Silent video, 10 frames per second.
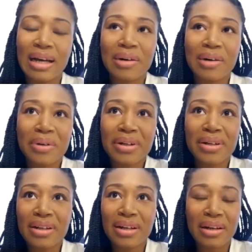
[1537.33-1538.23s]

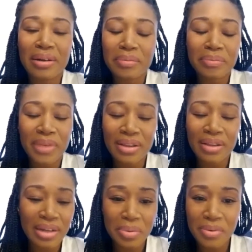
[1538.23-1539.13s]
our
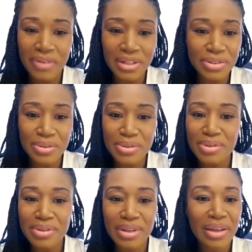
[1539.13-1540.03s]
healthcare professionals